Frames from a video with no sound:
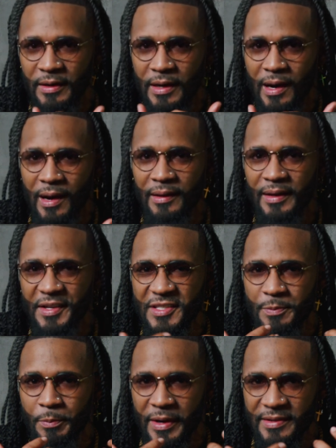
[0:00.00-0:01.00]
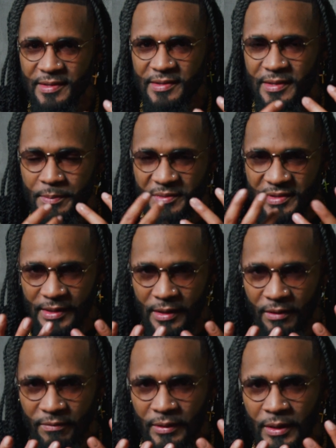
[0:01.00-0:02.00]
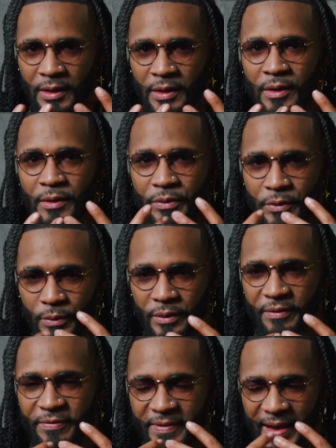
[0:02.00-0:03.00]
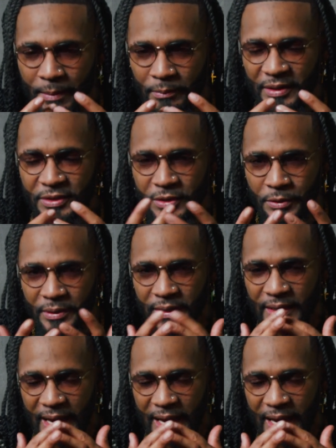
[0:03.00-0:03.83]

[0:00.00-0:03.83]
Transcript: God expresses himself through the family unit.